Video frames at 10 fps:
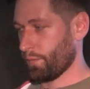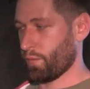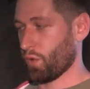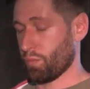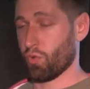
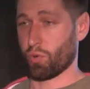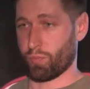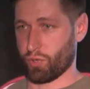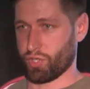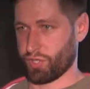for more
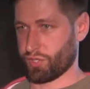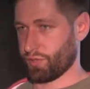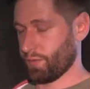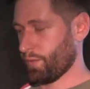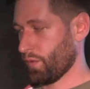
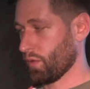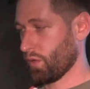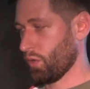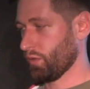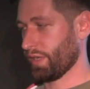projects, for
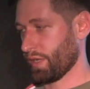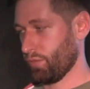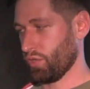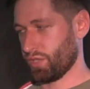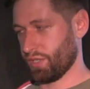all the
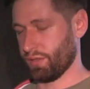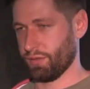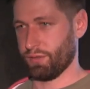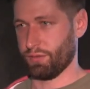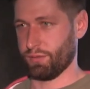community
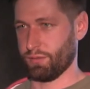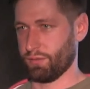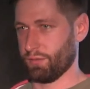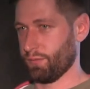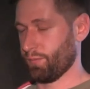
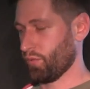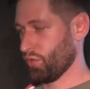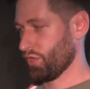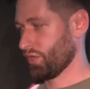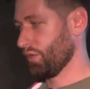
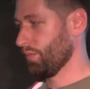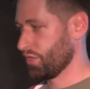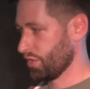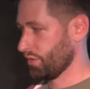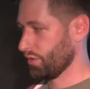projects in
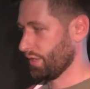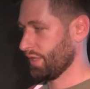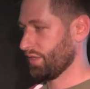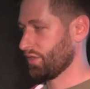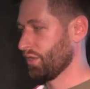Magento,
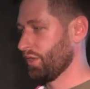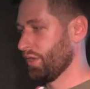and